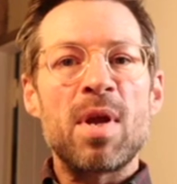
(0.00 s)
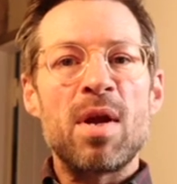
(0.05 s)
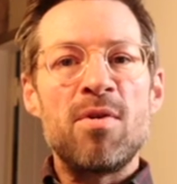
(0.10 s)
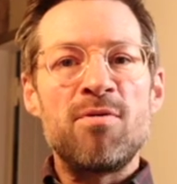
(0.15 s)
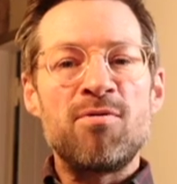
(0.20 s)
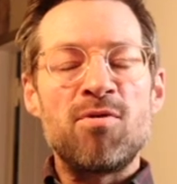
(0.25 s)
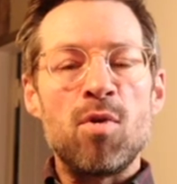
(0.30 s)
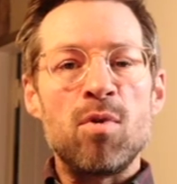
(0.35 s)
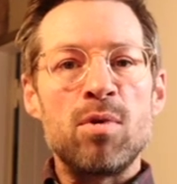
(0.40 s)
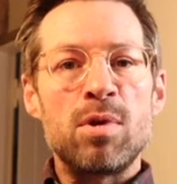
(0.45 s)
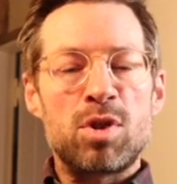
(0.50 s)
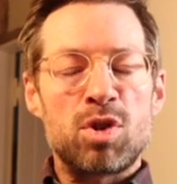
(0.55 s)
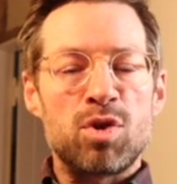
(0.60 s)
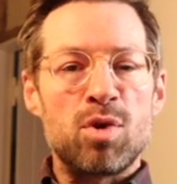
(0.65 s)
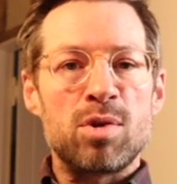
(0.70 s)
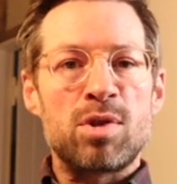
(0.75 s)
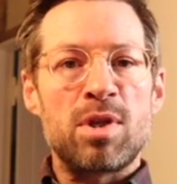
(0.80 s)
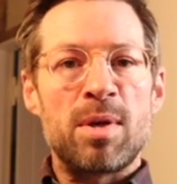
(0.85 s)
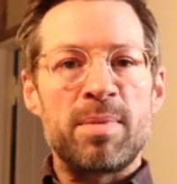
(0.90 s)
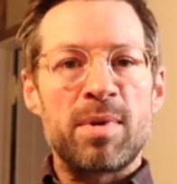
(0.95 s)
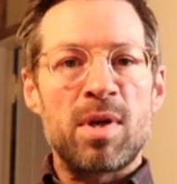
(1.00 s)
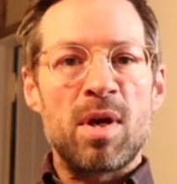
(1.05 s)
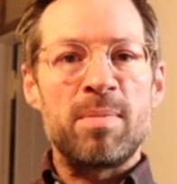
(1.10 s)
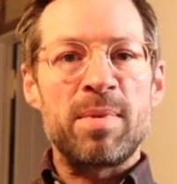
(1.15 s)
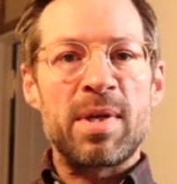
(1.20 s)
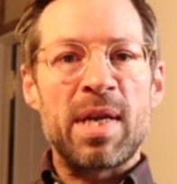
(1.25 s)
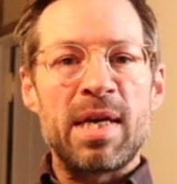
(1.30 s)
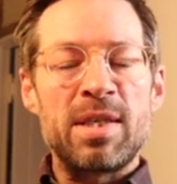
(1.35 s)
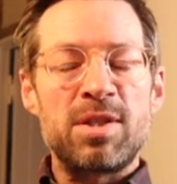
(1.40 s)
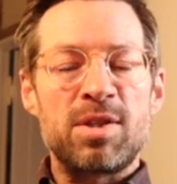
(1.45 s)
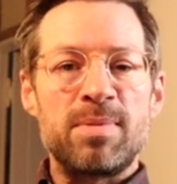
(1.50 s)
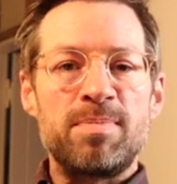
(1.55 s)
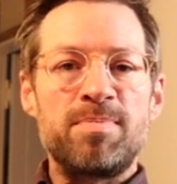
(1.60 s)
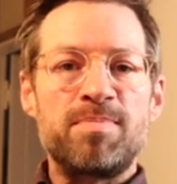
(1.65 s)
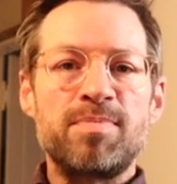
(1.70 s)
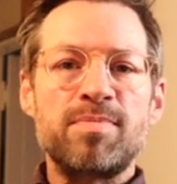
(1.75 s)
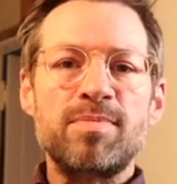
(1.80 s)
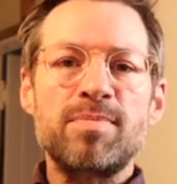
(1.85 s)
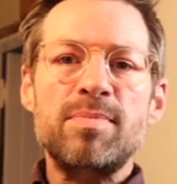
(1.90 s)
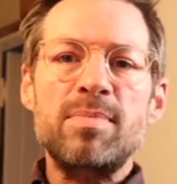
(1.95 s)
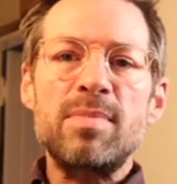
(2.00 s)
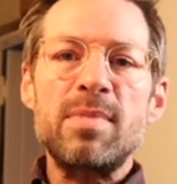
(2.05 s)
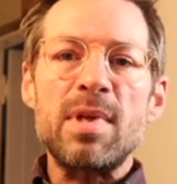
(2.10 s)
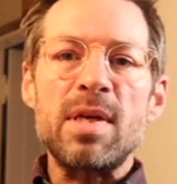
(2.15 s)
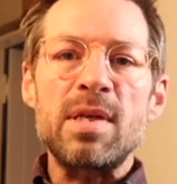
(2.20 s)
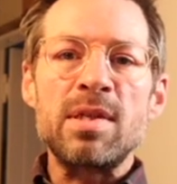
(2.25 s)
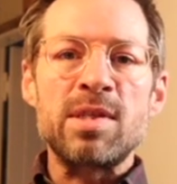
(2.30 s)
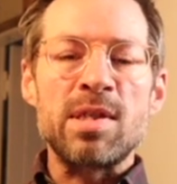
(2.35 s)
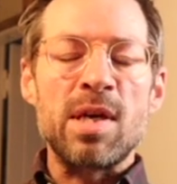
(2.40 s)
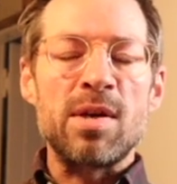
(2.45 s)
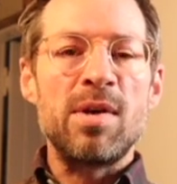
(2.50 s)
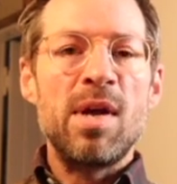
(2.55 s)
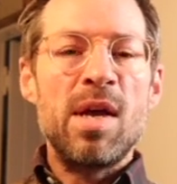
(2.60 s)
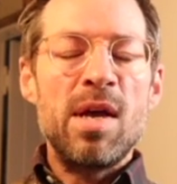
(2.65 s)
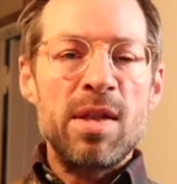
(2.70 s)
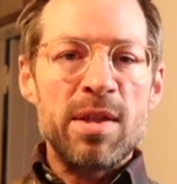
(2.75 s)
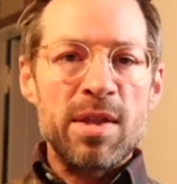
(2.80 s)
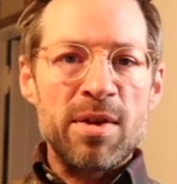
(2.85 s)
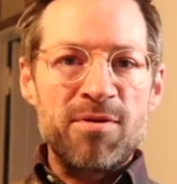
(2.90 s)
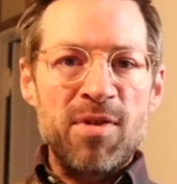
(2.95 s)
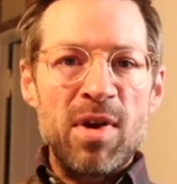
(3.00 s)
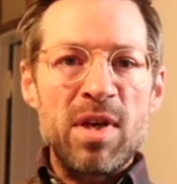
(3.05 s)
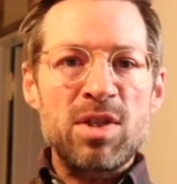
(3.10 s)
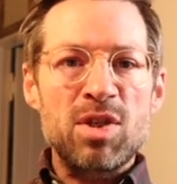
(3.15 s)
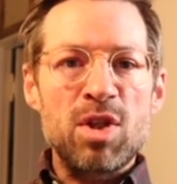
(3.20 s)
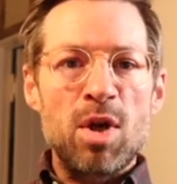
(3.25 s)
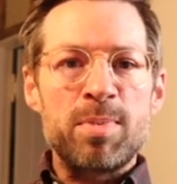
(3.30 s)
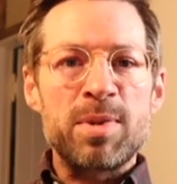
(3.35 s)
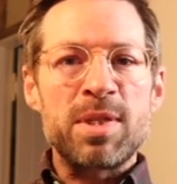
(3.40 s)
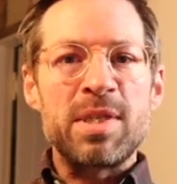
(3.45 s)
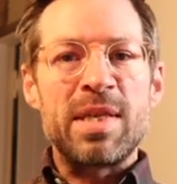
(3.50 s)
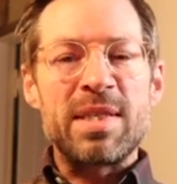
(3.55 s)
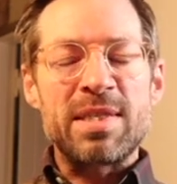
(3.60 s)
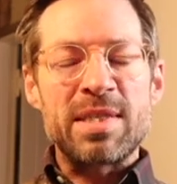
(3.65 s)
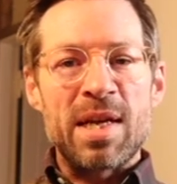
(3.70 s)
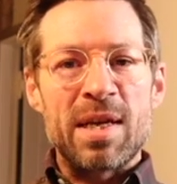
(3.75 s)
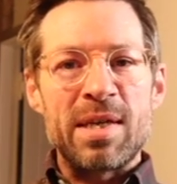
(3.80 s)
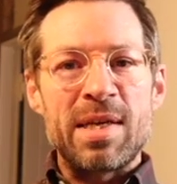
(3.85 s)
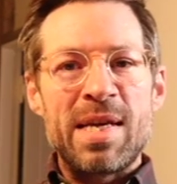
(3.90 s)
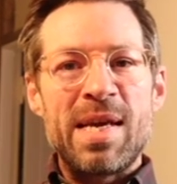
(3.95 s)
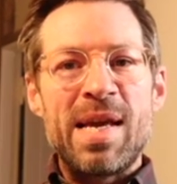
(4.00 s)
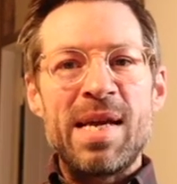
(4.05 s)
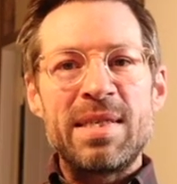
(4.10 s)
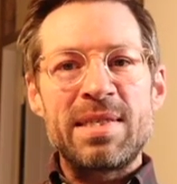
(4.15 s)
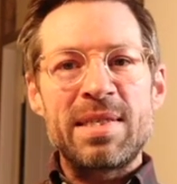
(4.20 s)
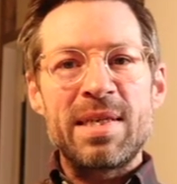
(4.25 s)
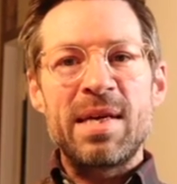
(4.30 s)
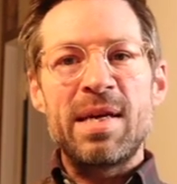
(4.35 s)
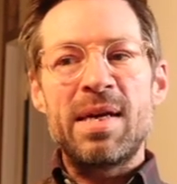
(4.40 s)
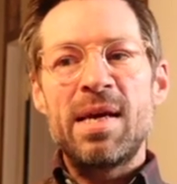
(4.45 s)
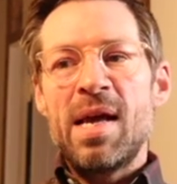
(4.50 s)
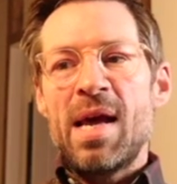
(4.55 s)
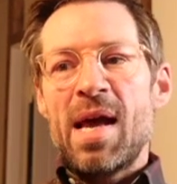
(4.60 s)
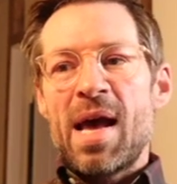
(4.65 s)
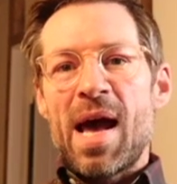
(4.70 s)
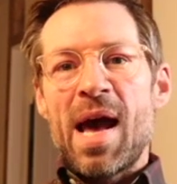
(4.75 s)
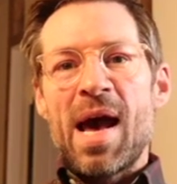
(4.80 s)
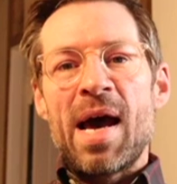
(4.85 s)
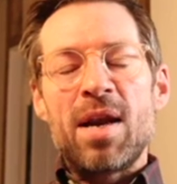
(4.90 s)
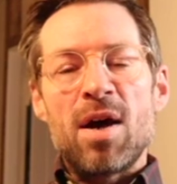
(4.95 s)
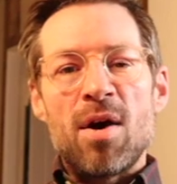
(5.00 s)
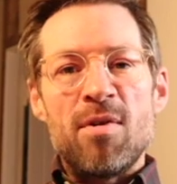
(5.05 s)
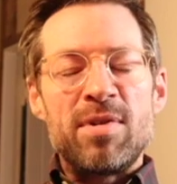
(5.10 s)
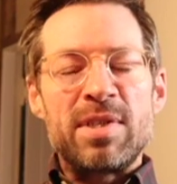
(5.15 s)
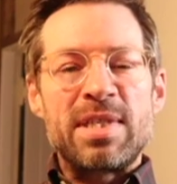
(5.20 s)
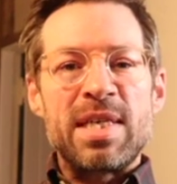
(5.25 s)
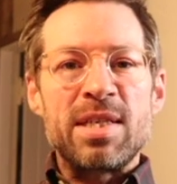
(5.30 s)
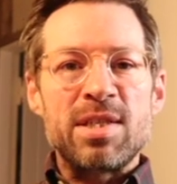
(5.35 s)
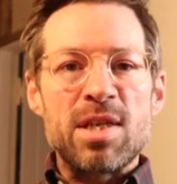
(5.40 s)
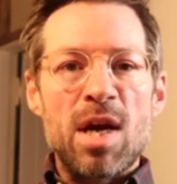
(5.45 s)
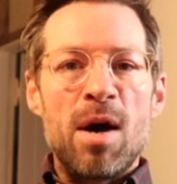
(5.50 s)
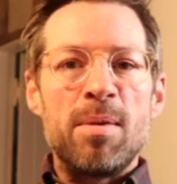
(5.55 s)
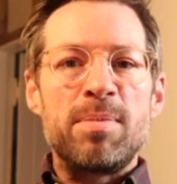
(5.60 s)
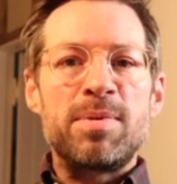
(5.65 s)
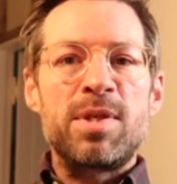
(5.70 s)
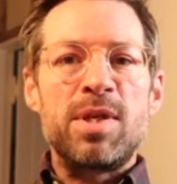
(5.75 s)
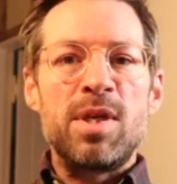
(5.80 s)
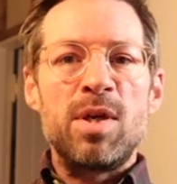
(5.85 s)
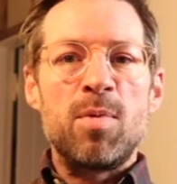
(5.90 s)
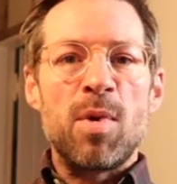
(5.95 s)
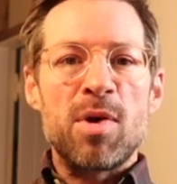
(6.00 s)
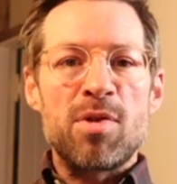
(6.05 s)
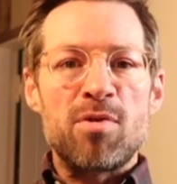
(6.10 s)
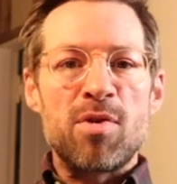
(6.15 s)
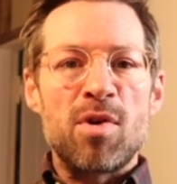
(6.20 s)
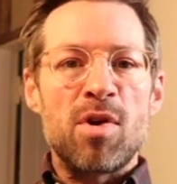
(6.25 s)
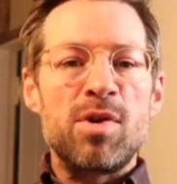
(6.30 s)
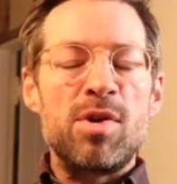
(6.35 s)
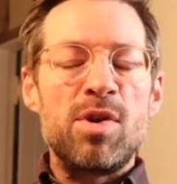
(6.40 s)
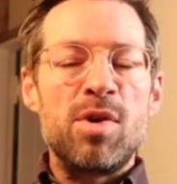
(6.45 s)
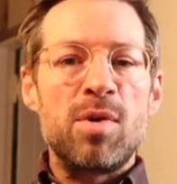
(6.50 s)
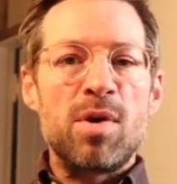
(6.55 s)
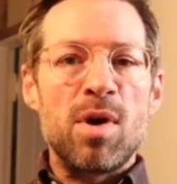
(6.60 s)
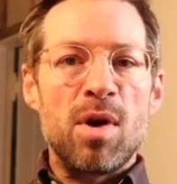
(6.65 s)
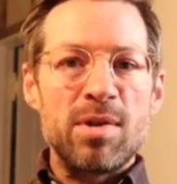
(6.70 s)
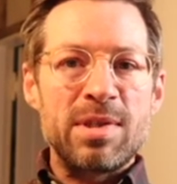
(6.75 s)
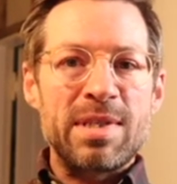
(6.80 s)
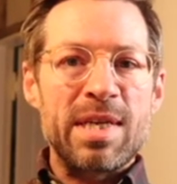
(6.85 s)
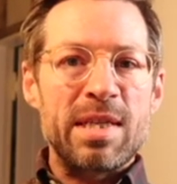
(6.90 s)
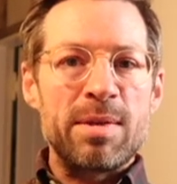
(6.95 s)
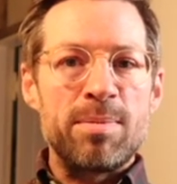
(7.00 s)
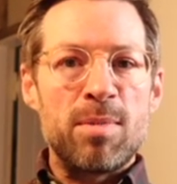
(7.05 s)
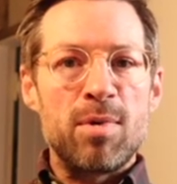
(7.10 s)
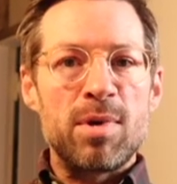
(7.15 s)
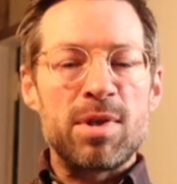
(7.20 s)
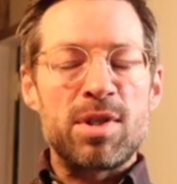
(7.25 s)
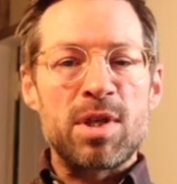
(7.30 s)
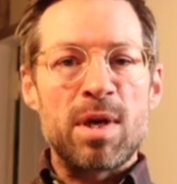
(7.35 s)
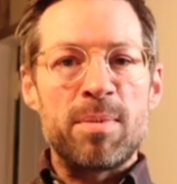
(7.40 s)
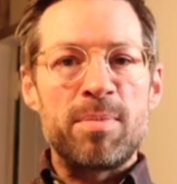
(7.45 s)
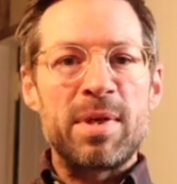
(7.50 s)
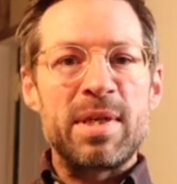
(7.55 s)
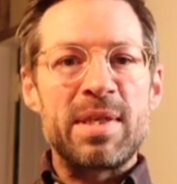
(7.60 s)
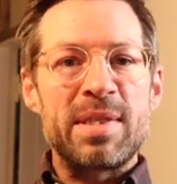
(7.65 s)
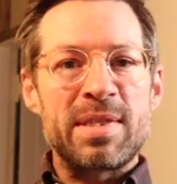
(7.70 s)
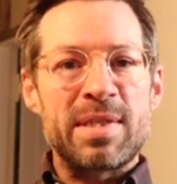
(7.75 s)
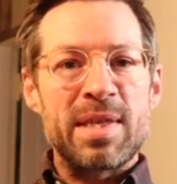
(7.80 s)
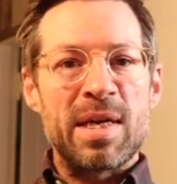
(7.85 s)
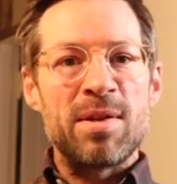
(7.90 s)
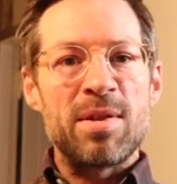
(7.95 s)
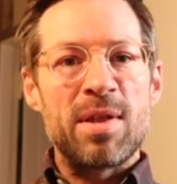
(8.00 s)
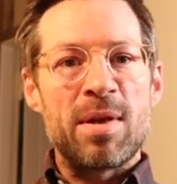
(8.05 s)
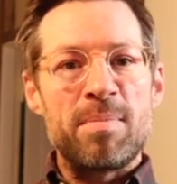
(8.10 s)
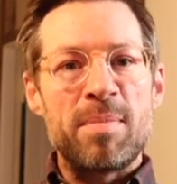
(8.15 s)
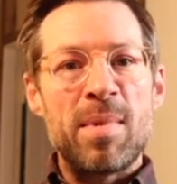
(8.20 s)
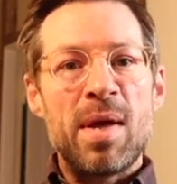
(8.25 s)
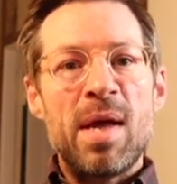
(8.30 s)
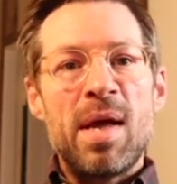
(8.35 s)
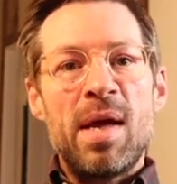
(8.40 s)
for short-term accommodation. So the first option is slightly easier, and obviously it's up to you whether or not you contact the mortgage company to tell them.